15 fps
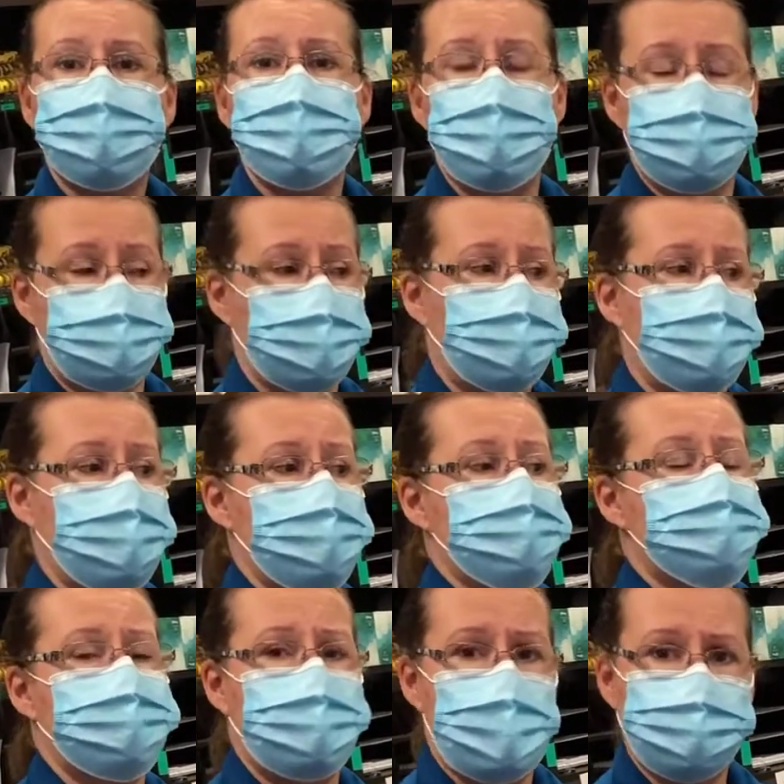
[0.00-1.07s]
one of the
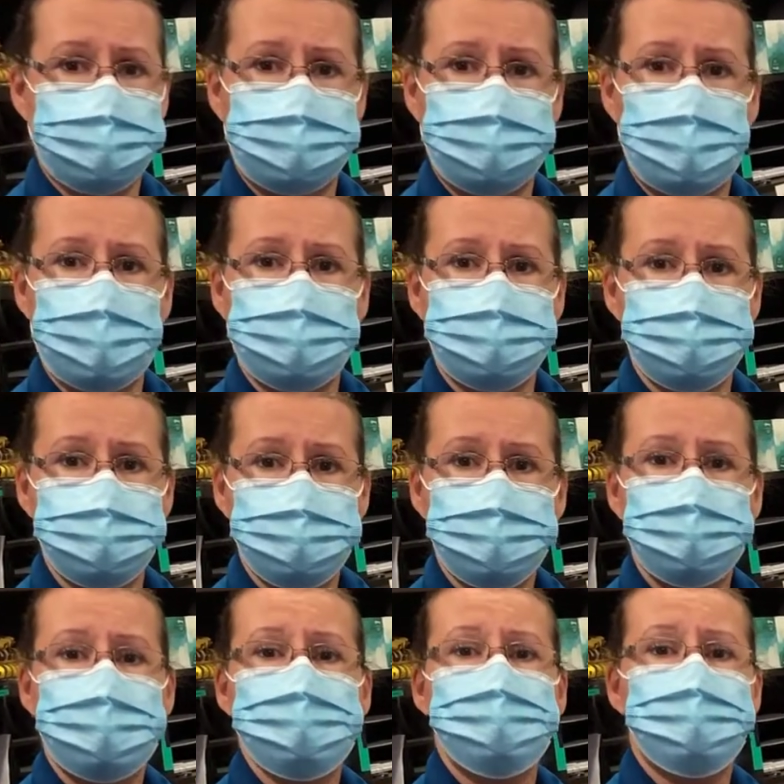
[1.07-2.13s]
things Survival Flight can
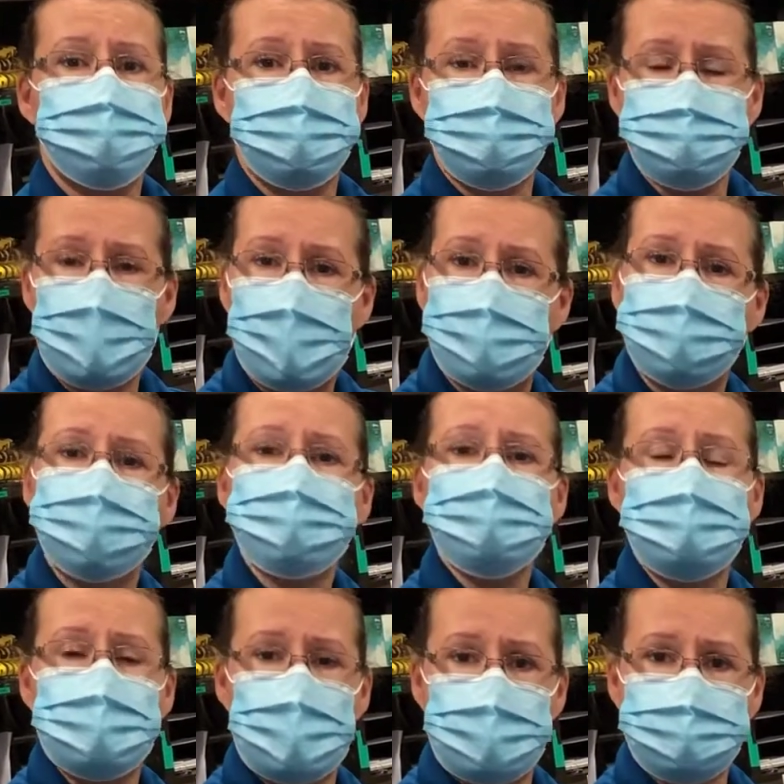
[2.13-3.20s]
do is switch
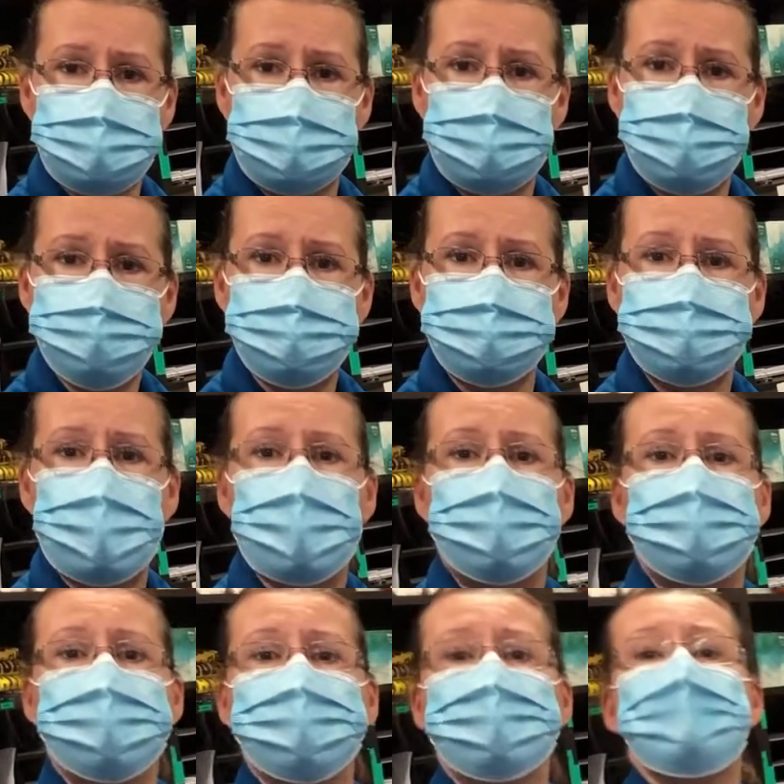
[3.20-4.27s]
out the exhalation
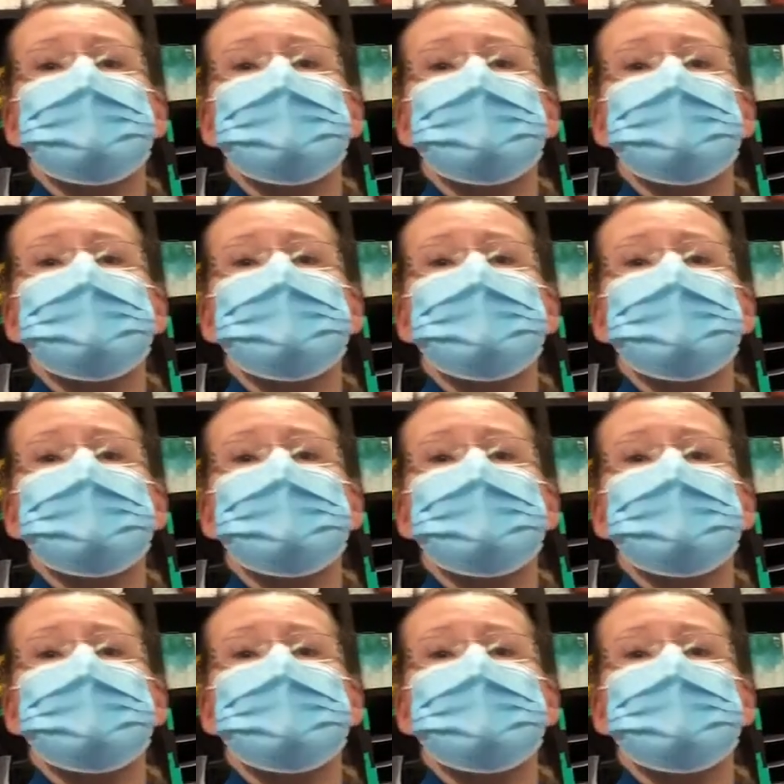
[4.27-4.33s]
valve,